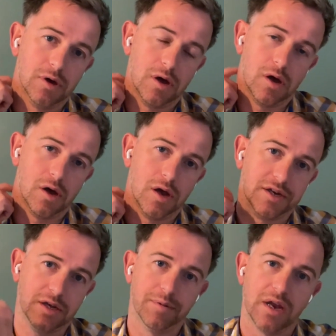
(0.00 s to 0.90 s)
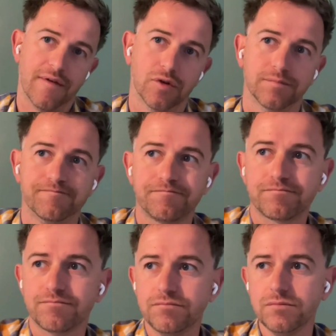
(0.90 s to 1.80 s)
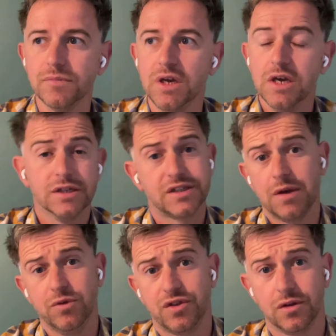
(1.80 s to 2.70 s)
people at a deeper level. Same